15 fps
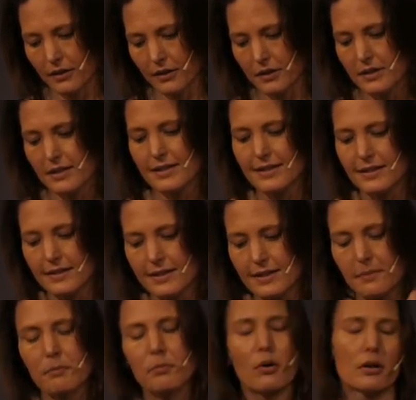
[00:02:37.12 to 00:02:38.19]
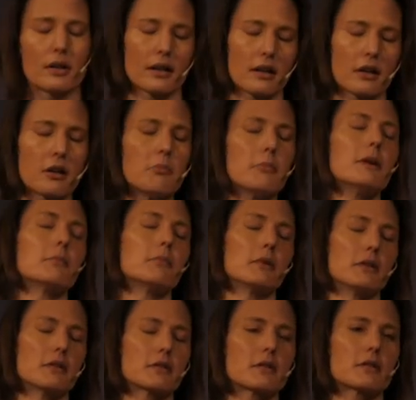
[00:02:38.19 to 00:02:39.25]
the symbolic
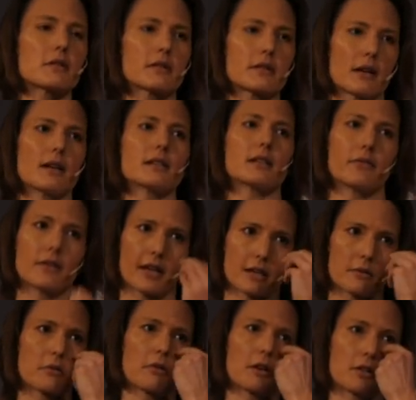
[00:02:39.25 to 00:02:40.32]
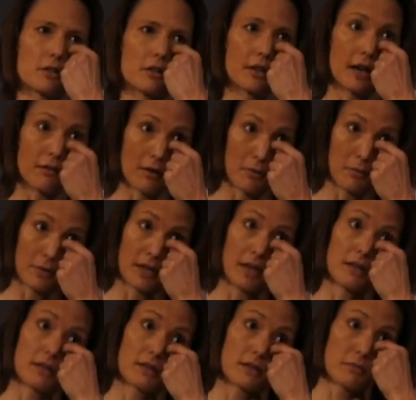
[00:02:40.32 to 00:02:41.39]
commitment to scientific exploration that
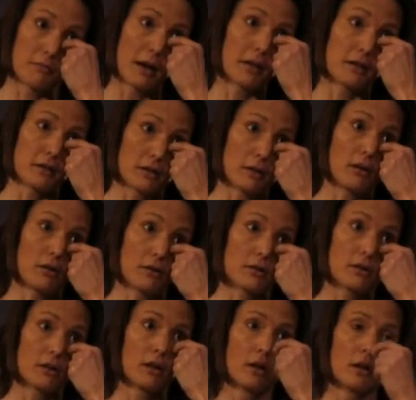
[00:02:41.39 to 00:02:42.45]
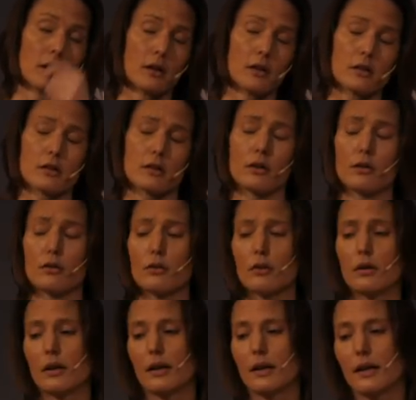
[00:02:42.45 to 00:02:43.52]
represents matters a lot.
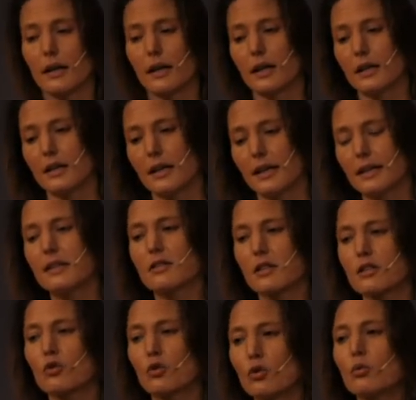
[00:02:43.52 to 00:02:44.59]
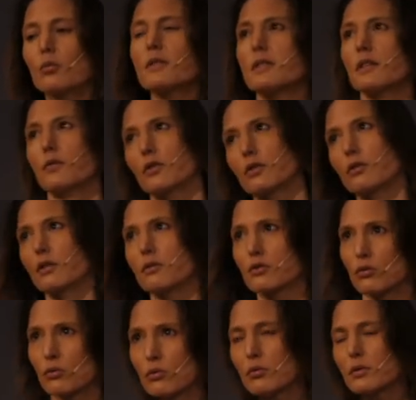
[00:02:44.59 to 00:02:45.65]
So it's always difficult. There
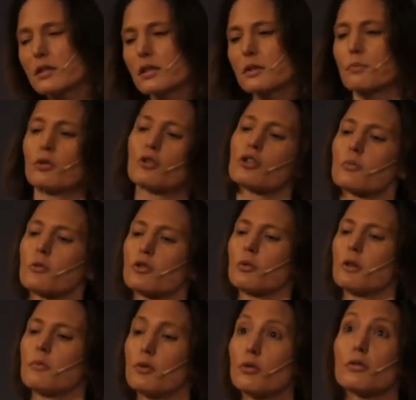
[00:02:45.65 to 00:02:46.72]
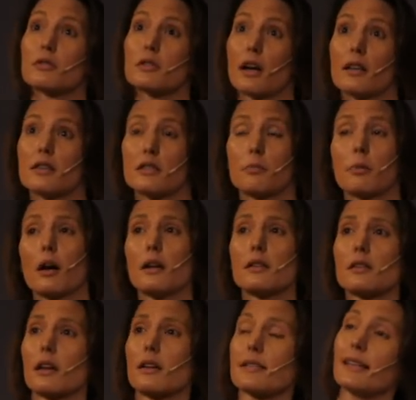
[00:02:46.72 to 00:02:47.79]
is always this push between pure science and
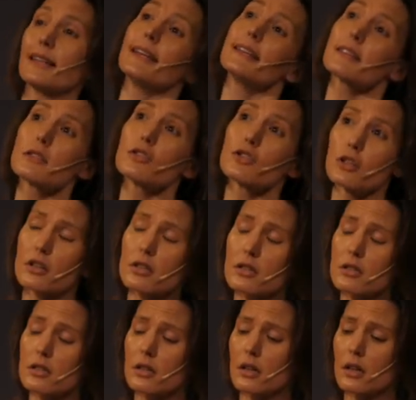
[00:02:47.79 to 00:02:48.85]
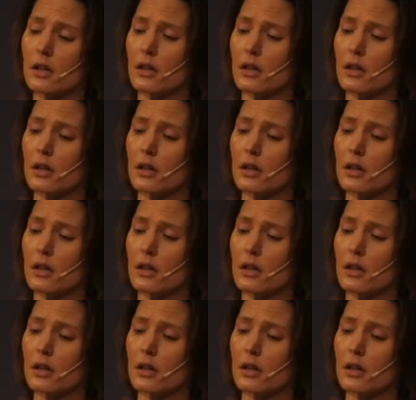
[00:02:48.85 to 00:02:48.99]
applied science, and it isn't just